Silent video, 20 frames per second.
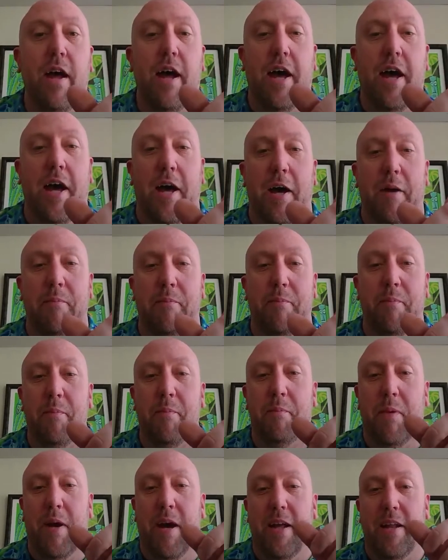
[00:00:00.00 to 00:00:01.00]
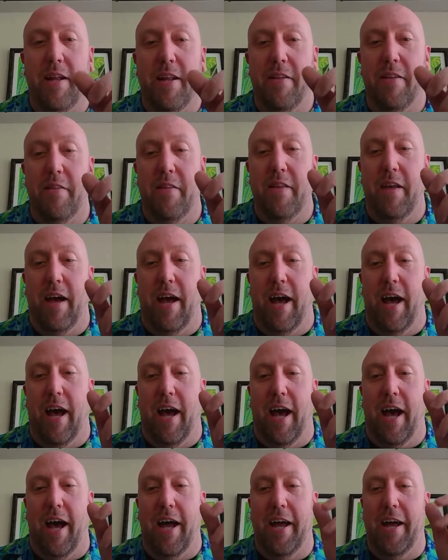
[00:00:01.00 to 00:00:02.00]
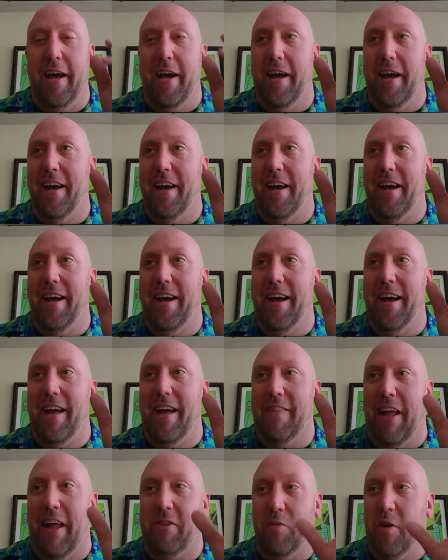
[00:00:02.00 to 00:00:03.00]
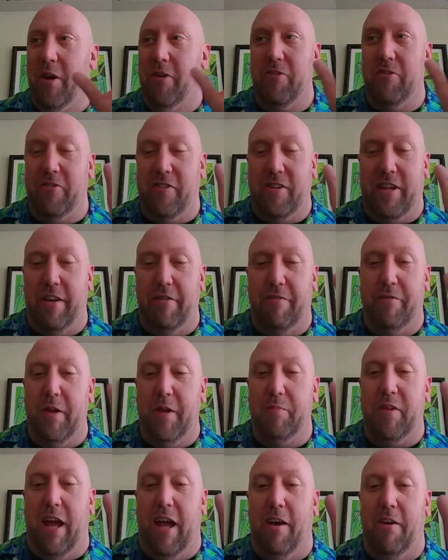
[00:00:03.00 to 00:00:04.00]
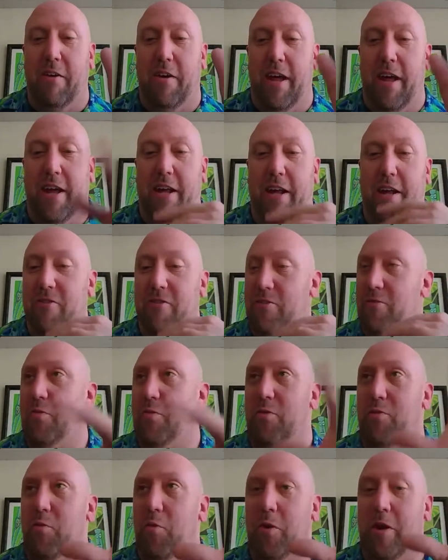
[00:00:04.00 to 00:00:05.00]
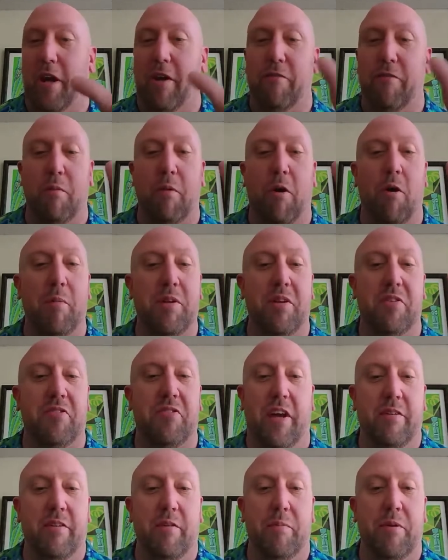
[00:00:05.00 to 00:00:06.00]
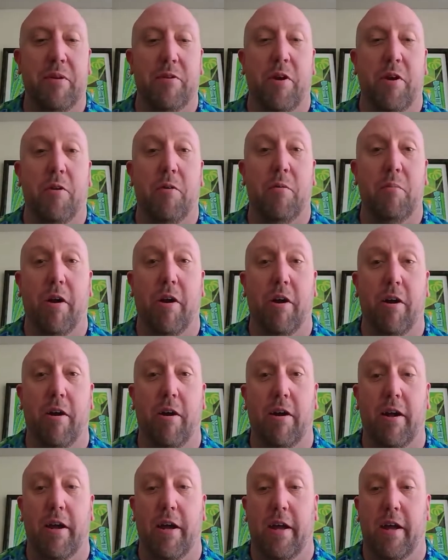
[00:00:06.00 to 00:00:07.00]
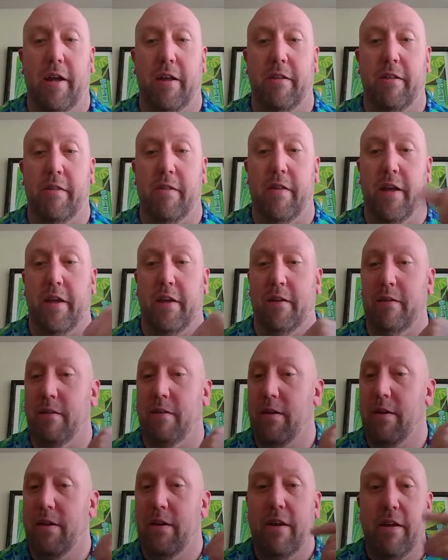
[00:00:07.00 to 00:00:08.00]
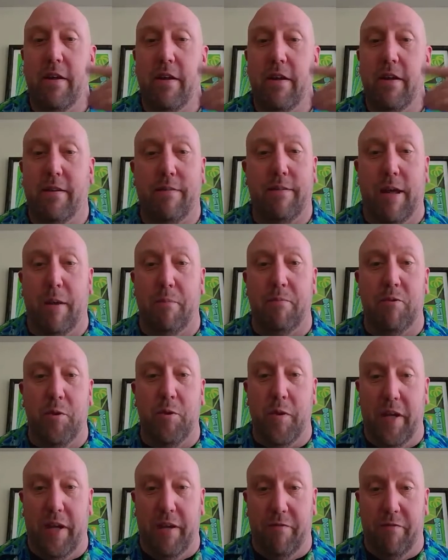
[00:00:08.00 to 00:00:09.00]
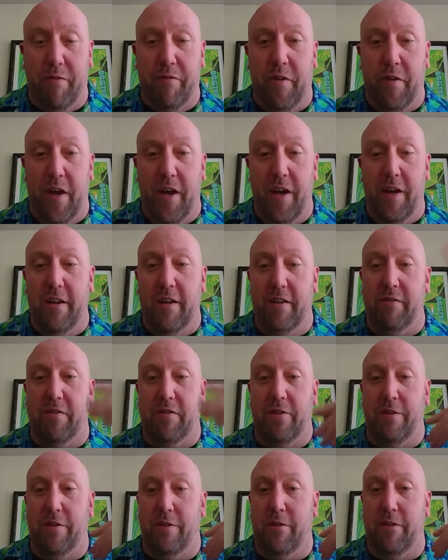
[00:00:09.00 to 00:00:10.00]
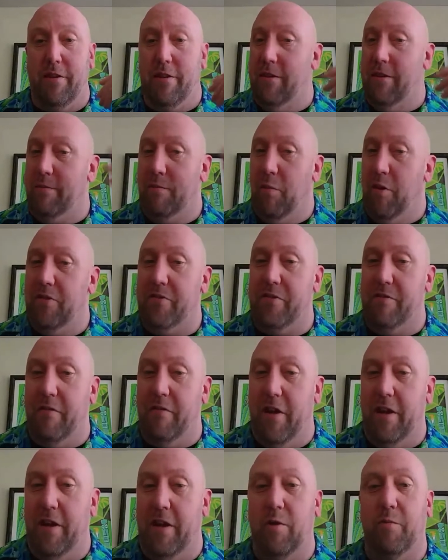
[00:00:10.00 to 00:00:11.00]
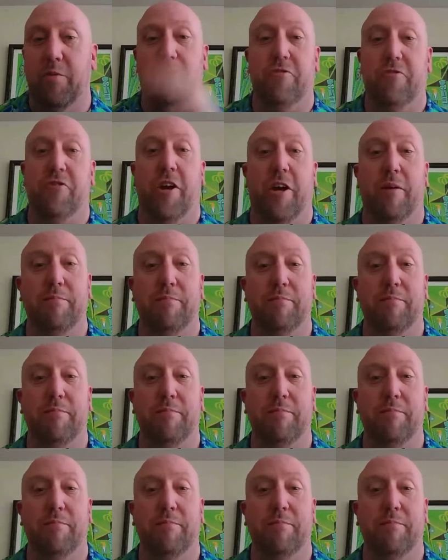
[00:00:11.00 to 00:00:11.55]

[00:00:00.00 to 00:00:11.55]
Um, but I, uh, that's where I just kind of flipped out and I just was working from home and decided to build a home bar and then kept doing it for fun until it wasn't fun and it was a job.